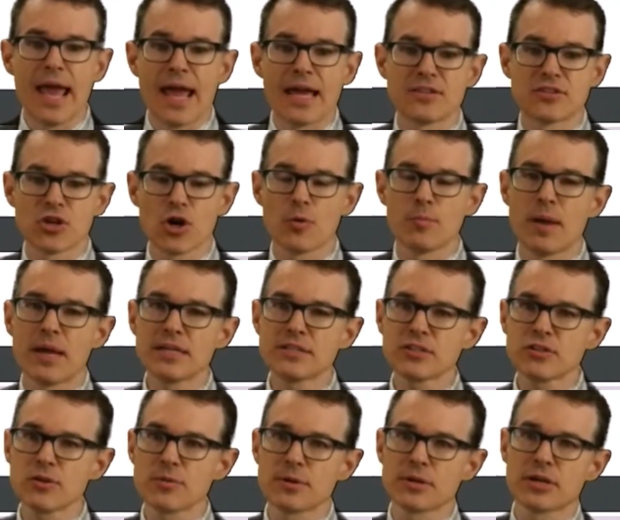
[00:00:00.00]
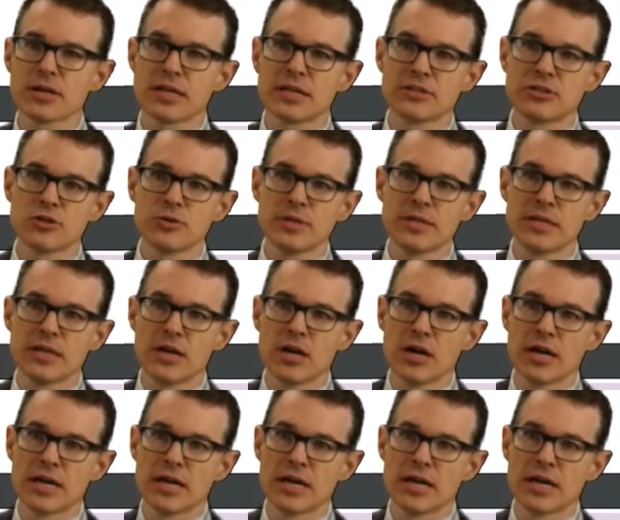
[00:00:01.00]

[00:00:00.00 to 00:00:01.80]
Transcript: And so basically what you're going to do here